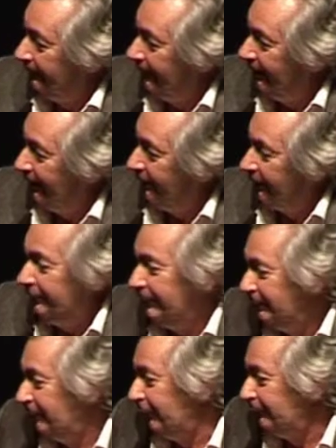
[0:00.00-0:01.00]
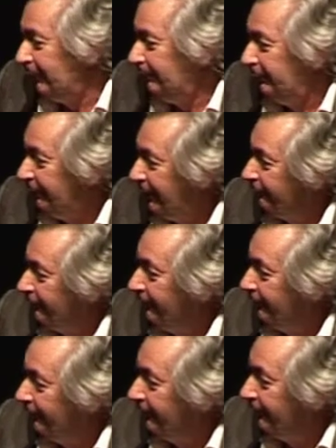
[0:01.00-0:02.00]
And I think most people
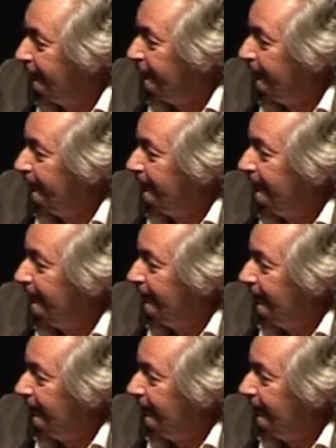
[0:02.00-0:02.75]
naturally try and avoid it.